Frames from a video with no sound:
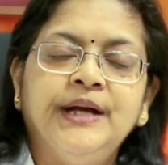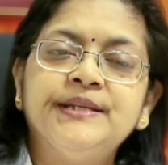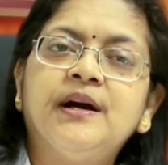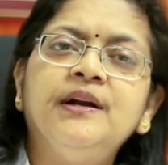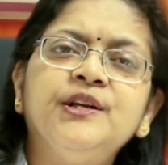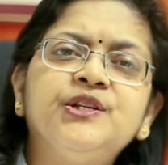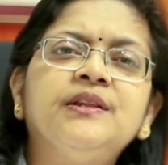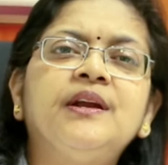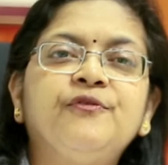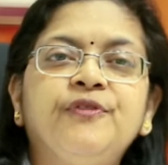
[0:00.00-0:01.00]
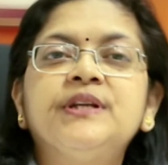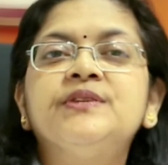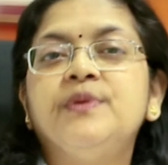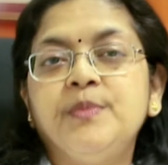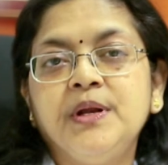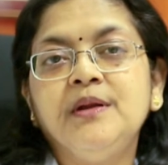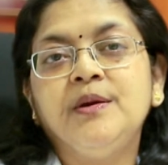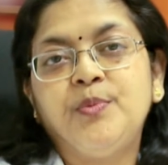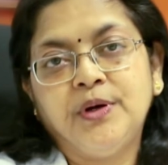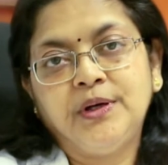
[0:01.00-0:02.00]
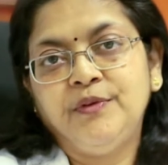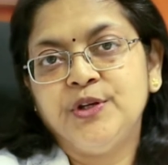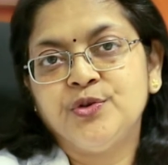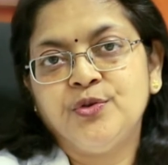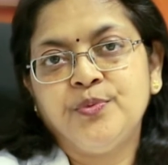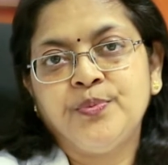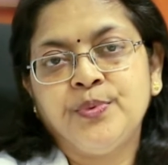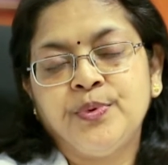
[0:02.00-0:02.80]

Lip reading: It's a condition that affects women in reproductive age group,